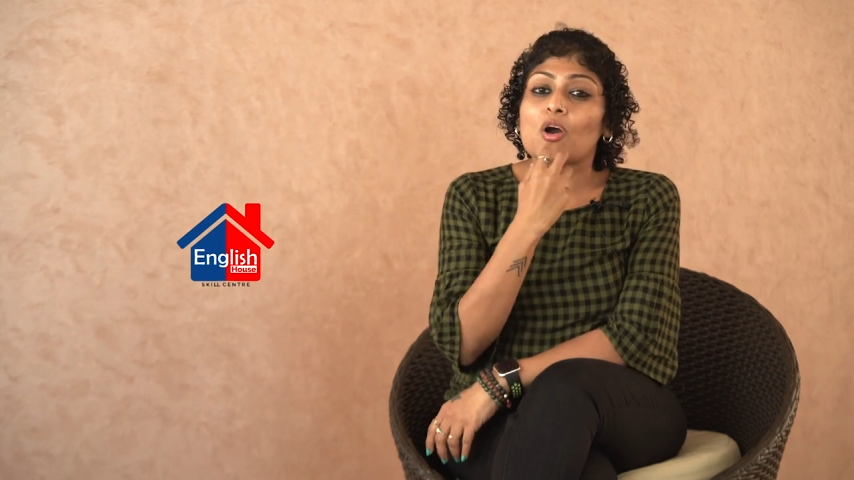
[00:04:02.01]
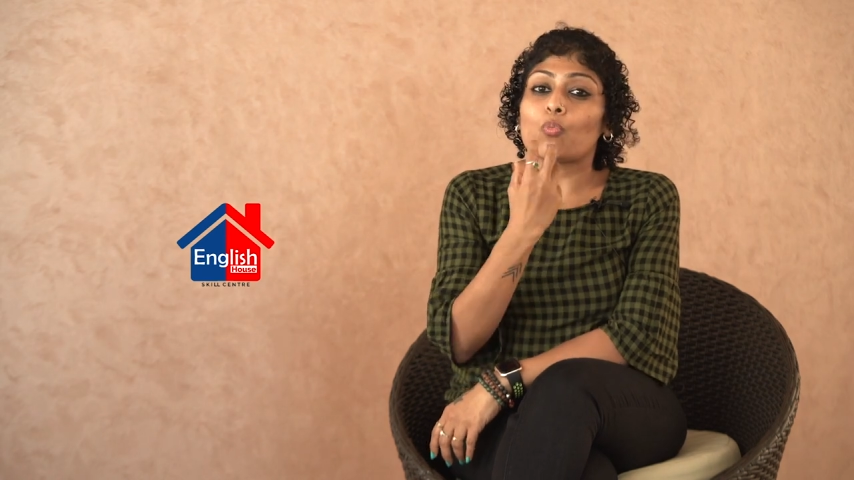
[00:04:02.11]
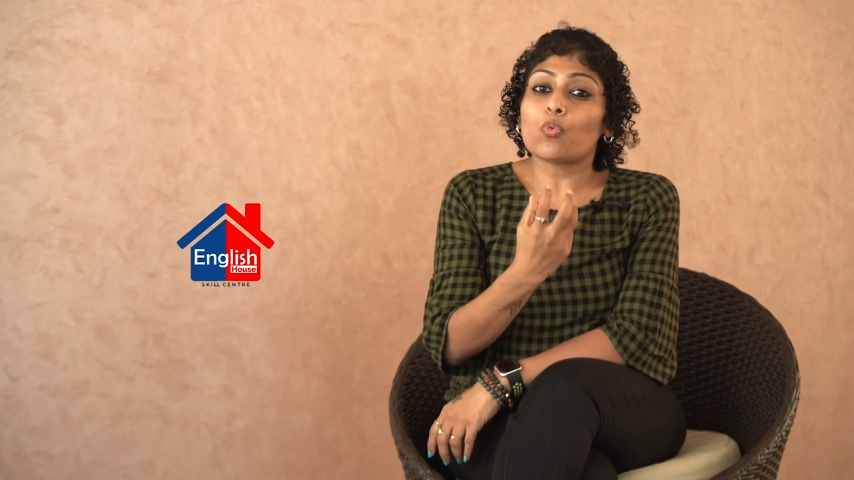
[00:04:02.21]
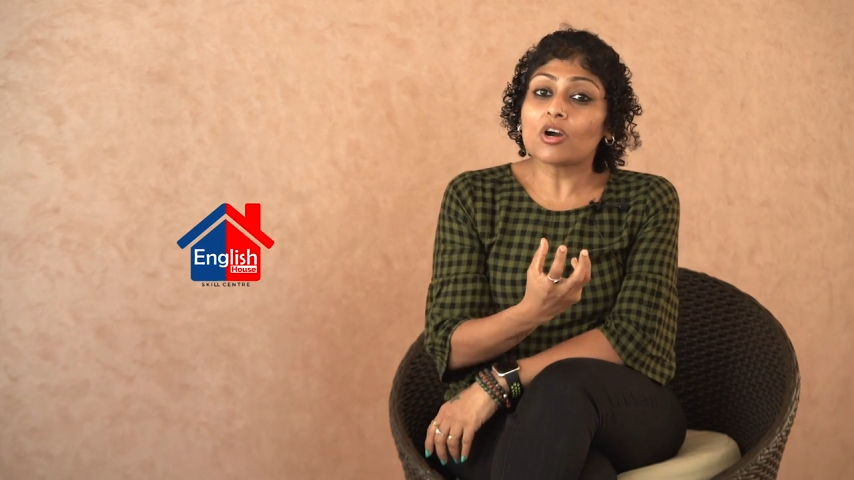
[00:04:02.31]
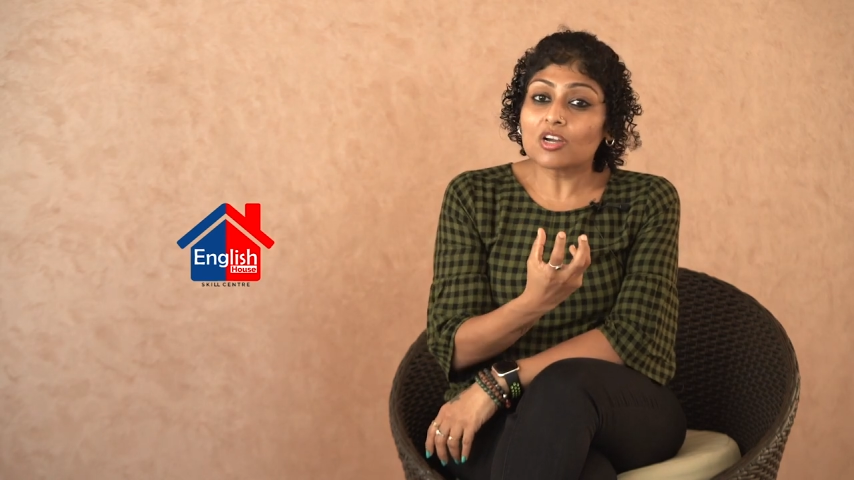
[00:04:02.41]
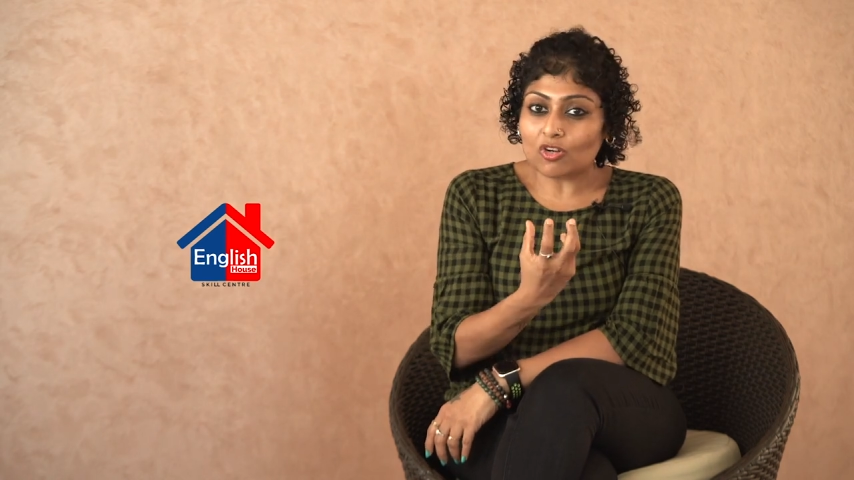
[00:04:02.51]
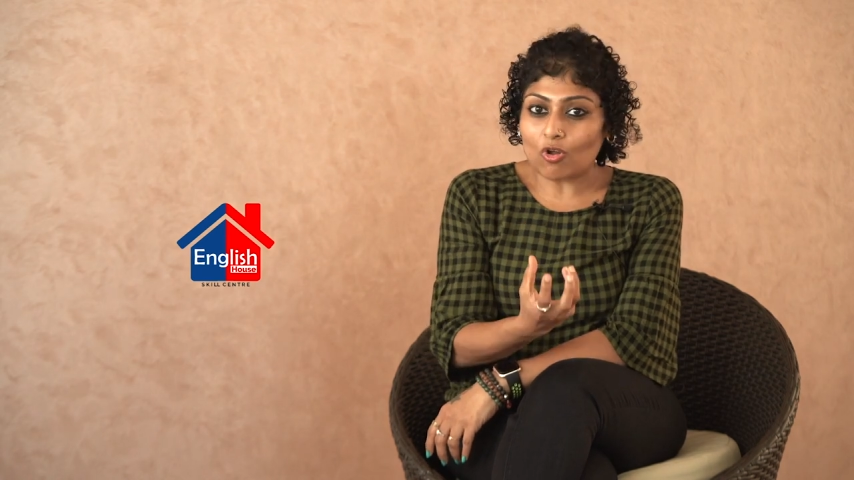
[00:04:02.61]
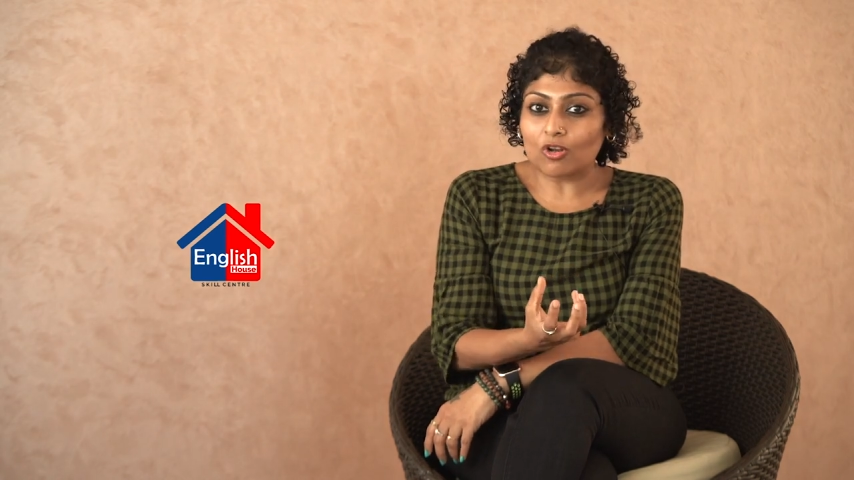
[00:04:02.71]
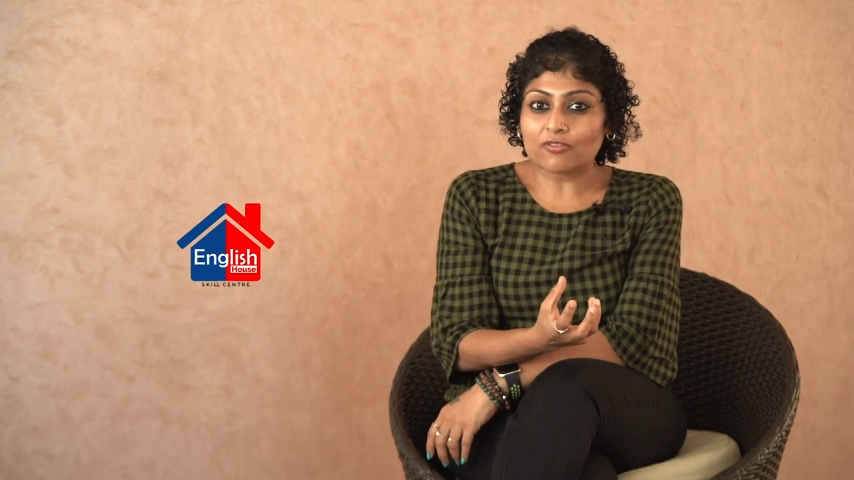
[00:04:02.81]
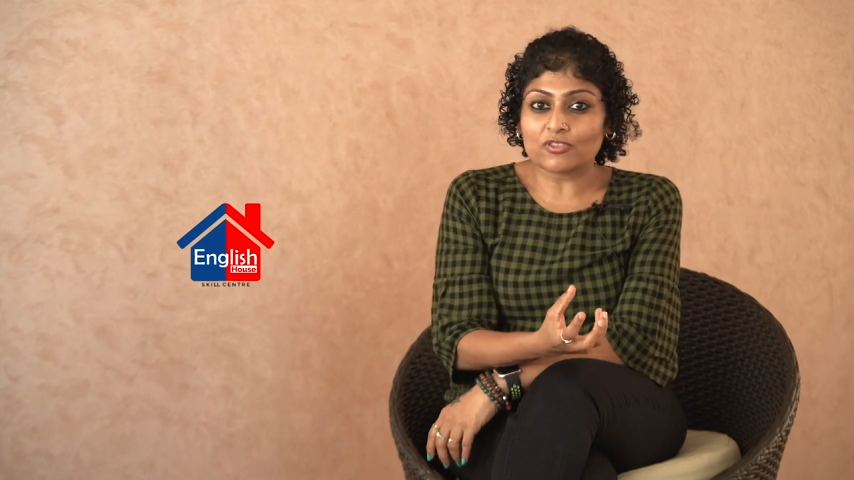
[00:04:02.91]
work on
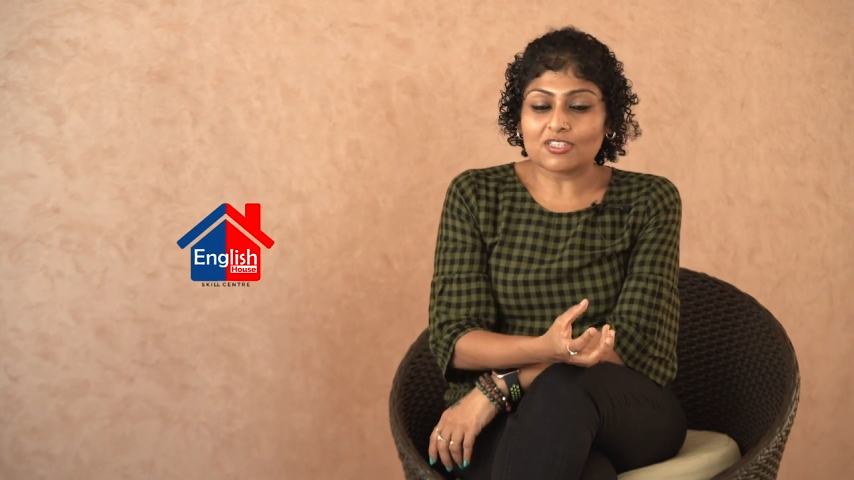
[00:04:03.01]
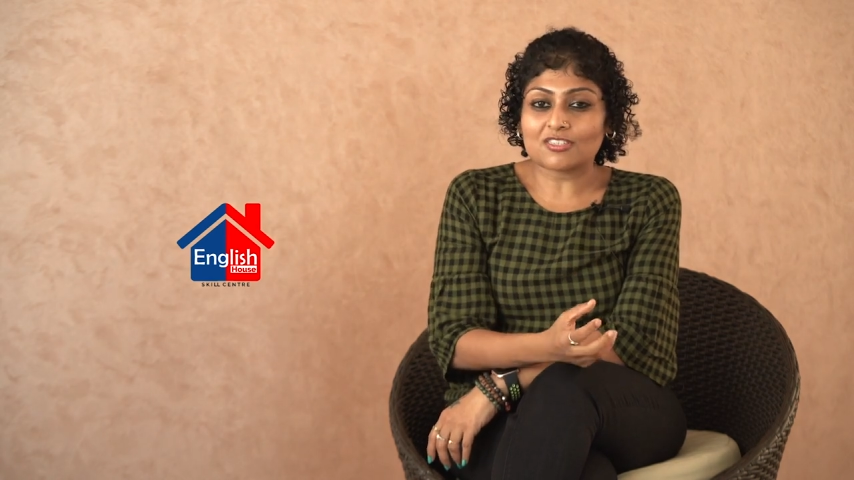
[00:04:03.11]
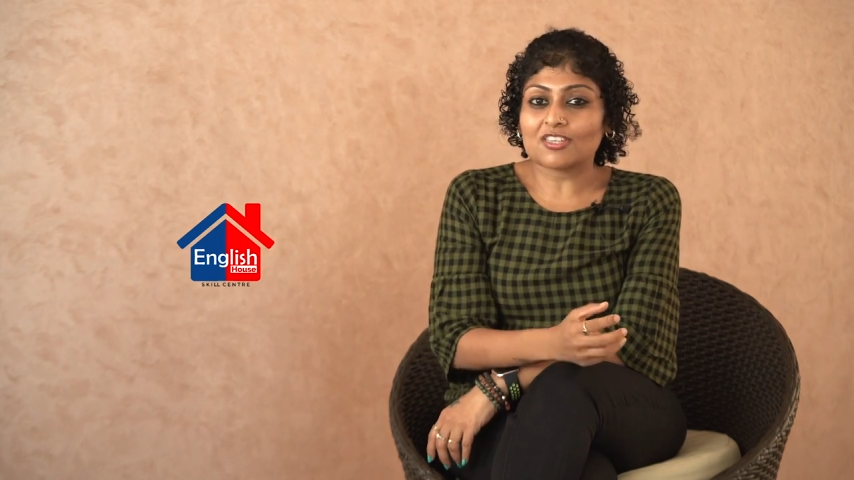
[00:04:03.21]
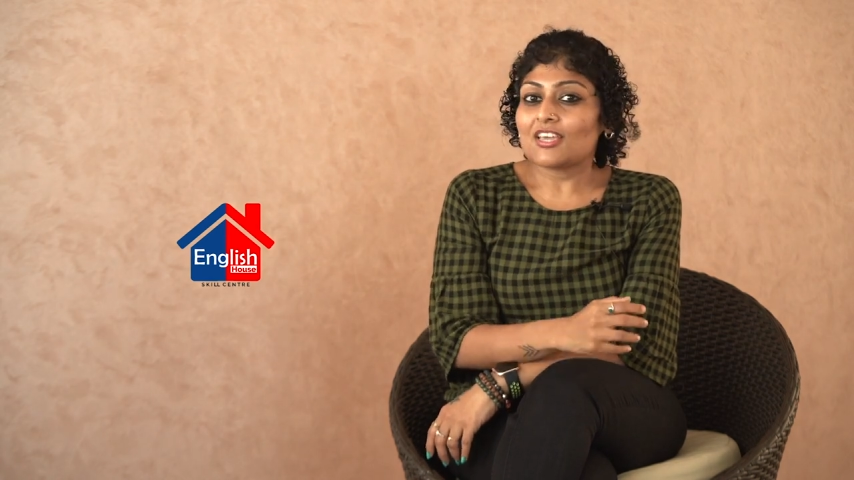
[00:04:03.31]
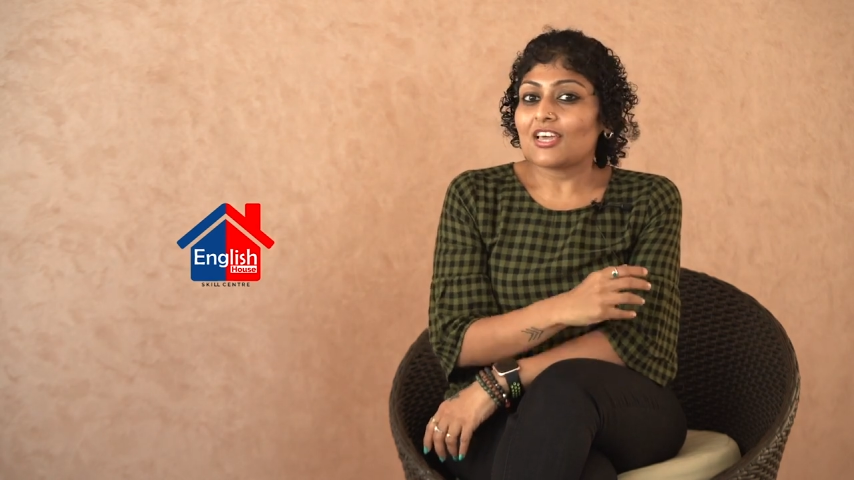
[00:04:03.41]
all of this,